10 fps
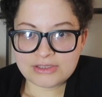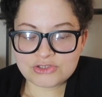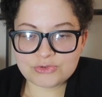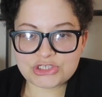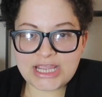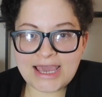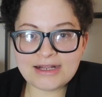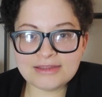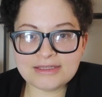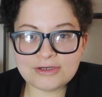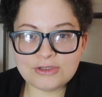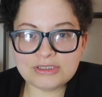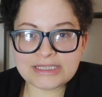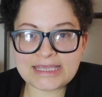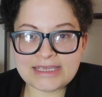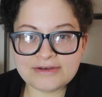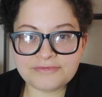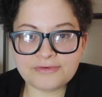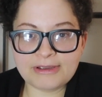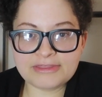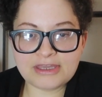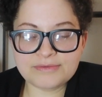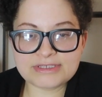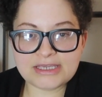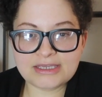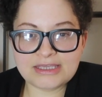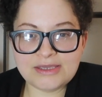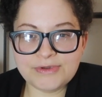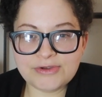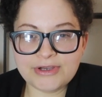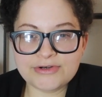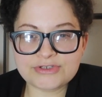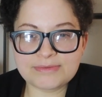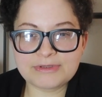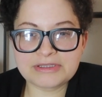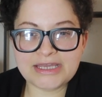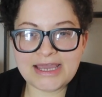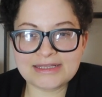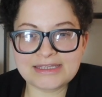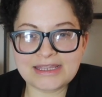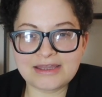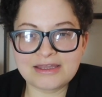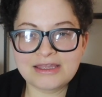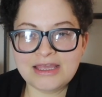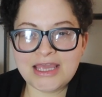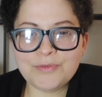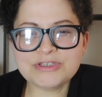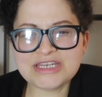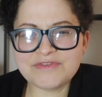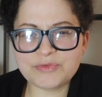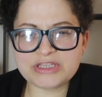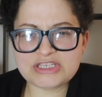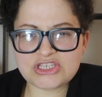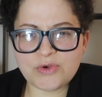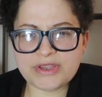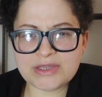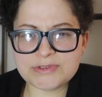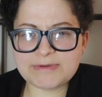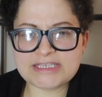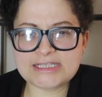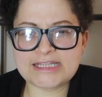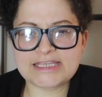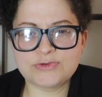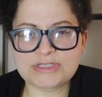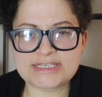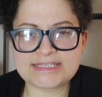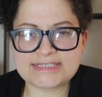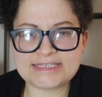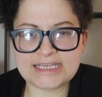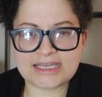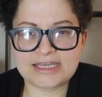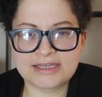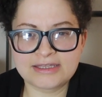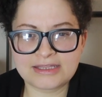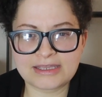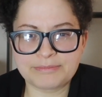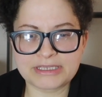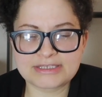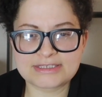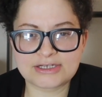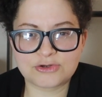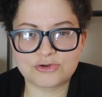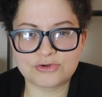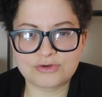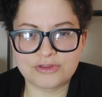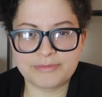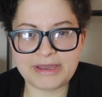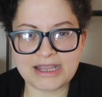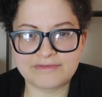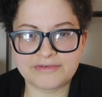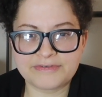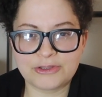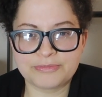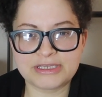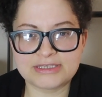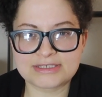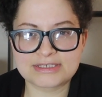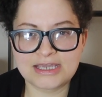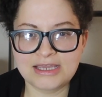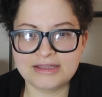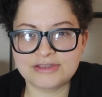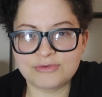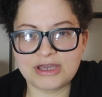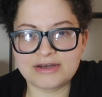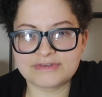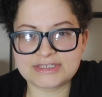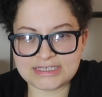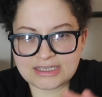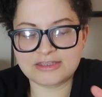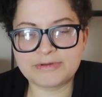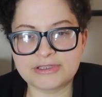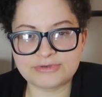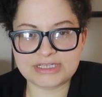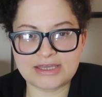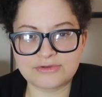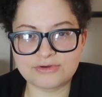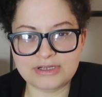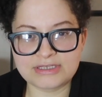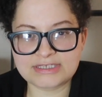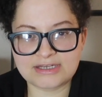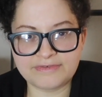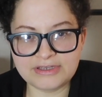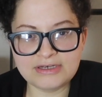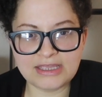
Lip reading: So she had a little kit from, I think it was like Kiwi Crate or something, that had like a, it wasn't even really sewing, it was basically like you stick like a big sticker on the back of a felt piece that you kind of stick the pillow together and stuff it.